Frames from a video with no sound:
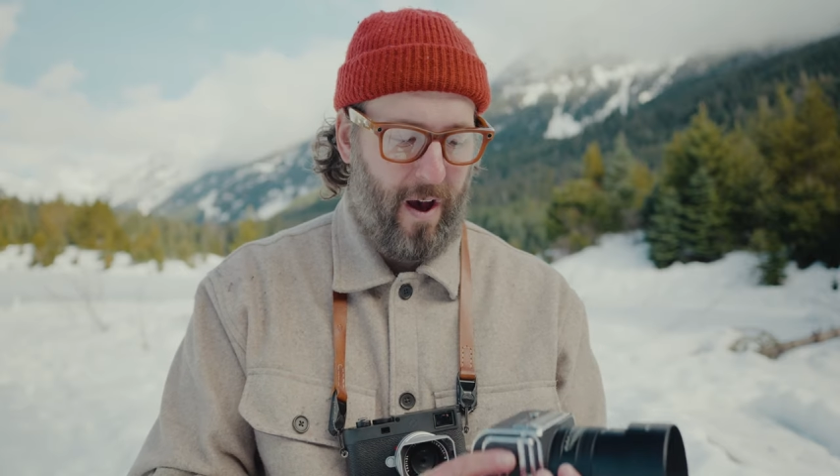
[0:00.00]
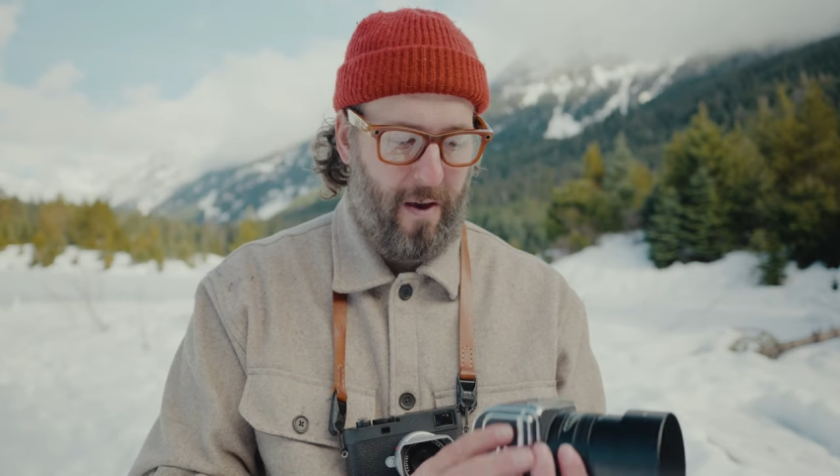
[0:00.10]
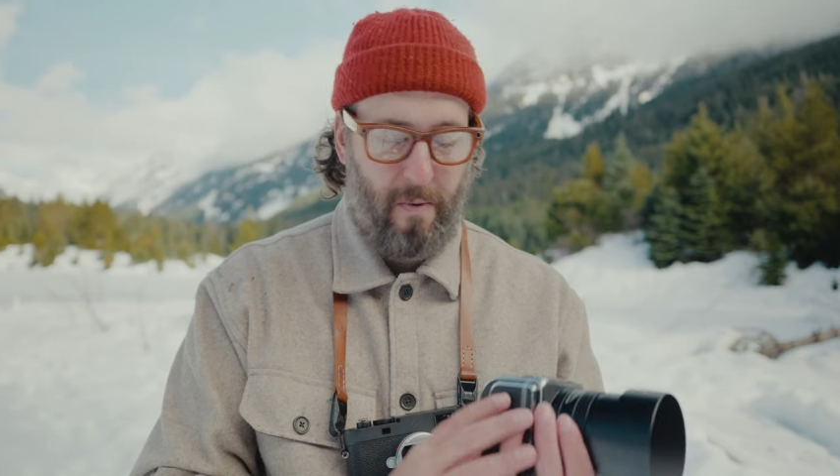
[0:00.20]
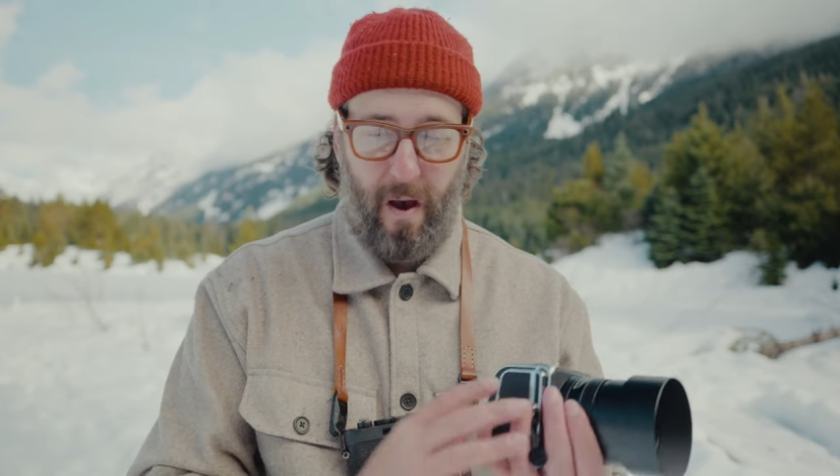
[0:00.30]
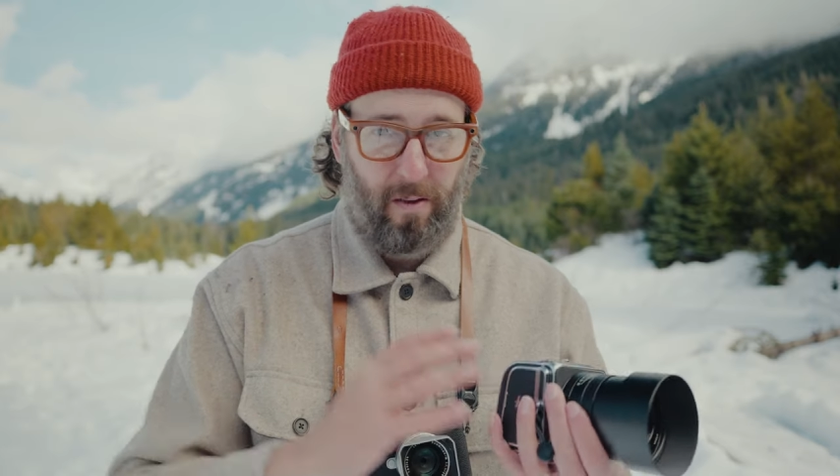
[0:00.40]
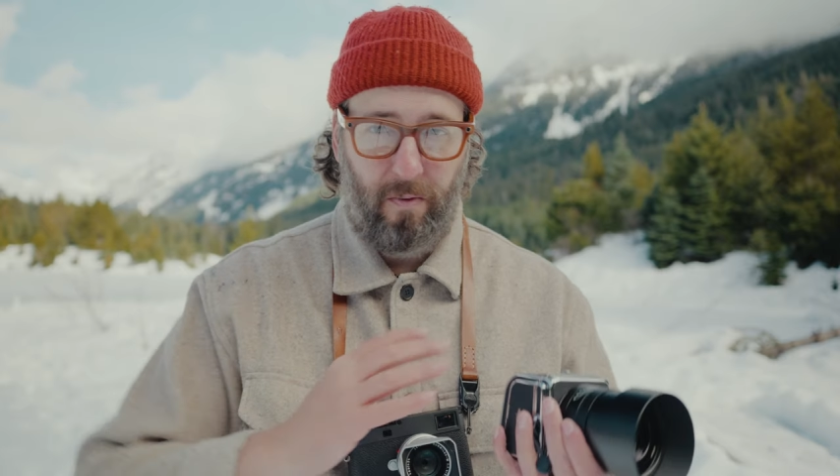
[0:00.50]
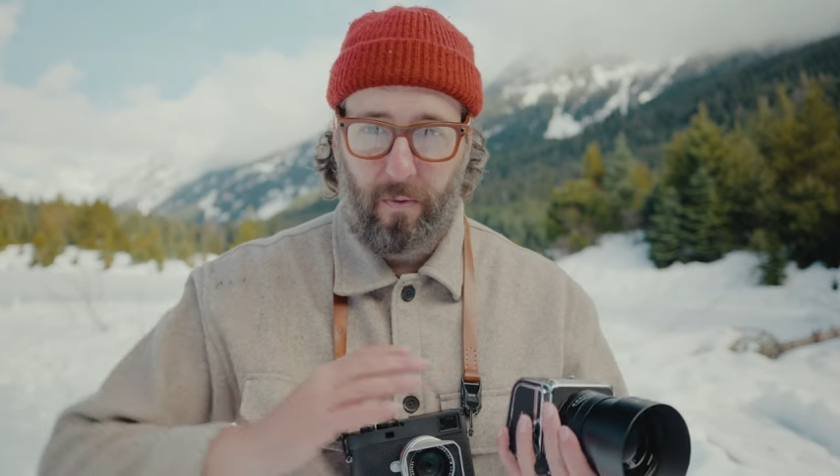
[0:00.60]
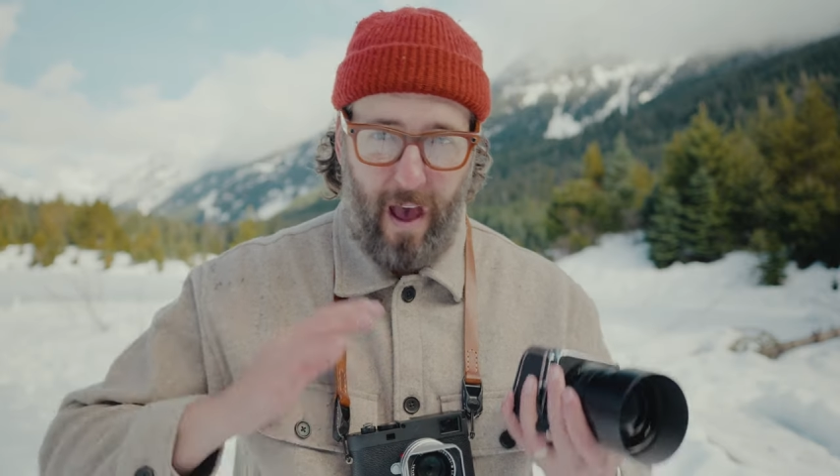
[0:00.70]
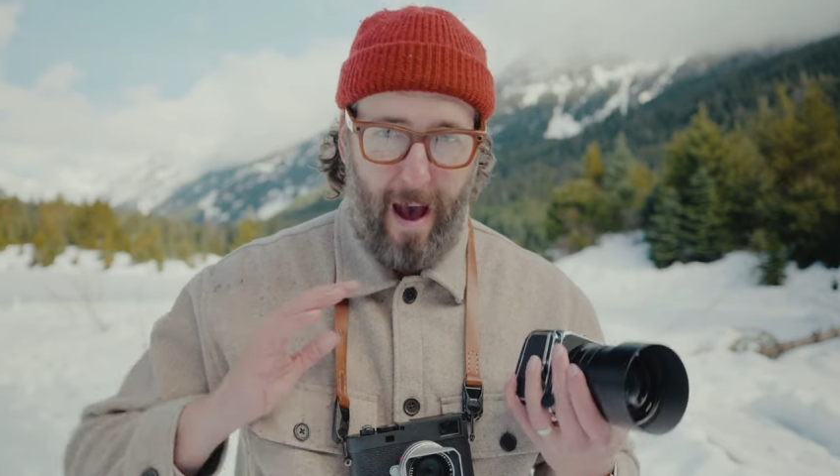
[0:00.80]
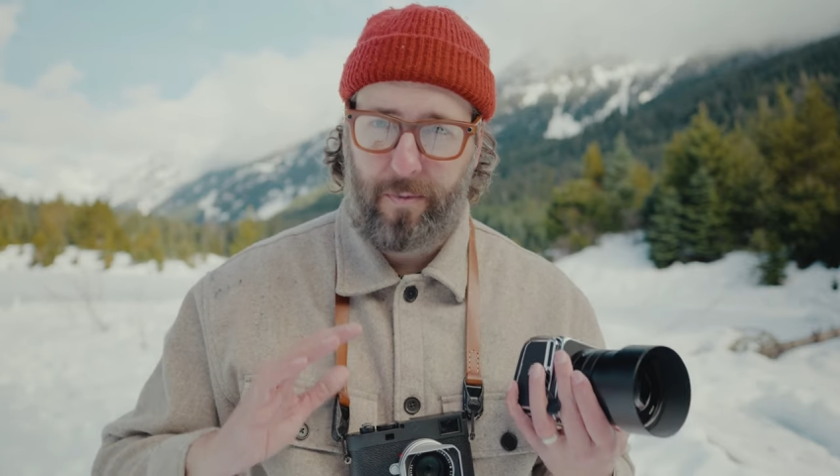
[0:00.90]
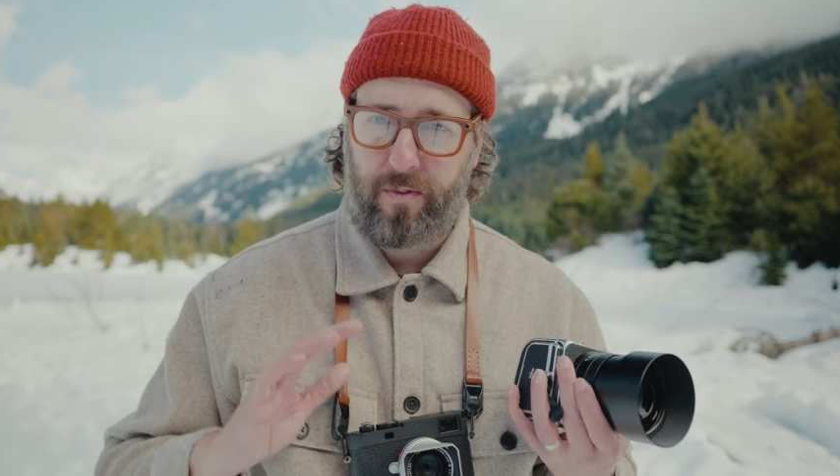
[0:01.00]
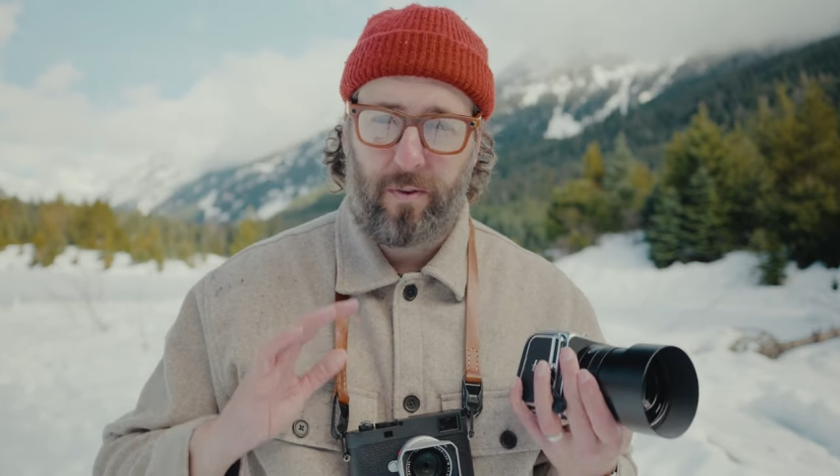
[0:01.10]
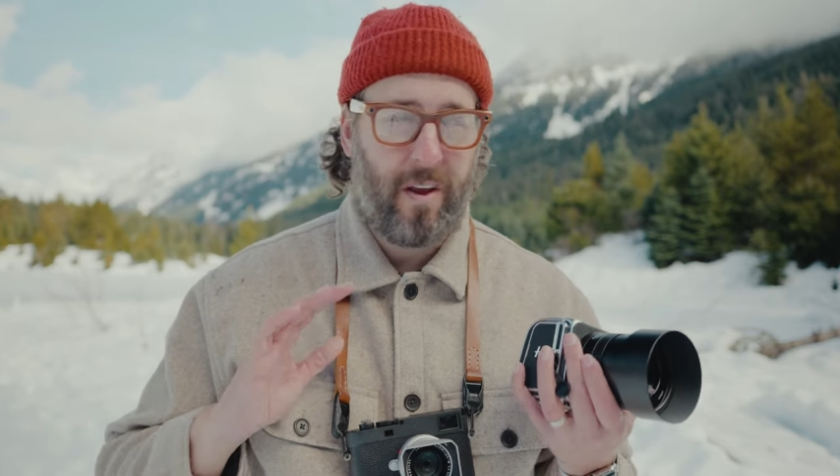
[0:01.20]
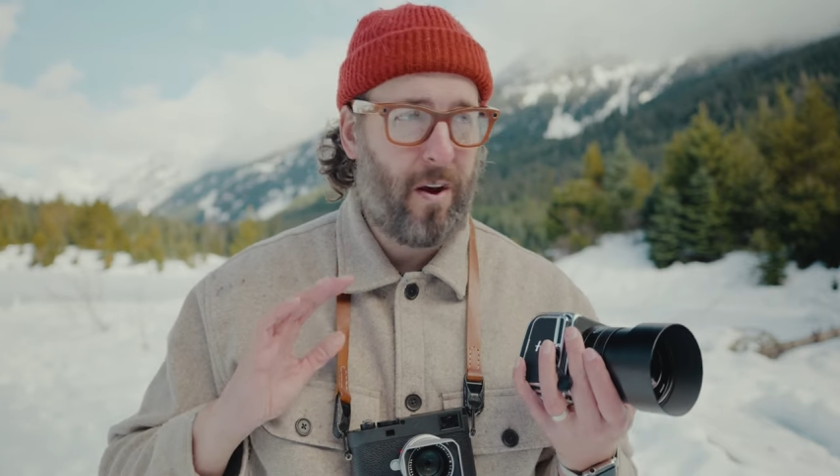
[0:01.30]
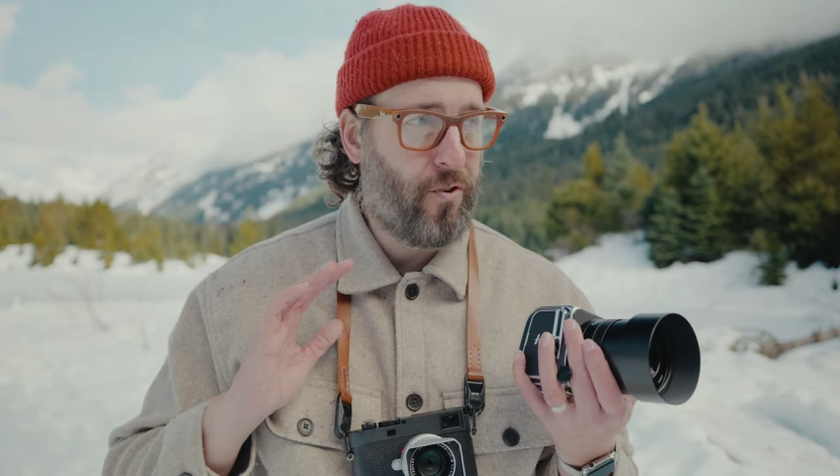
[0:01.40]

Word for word: I, I absolutely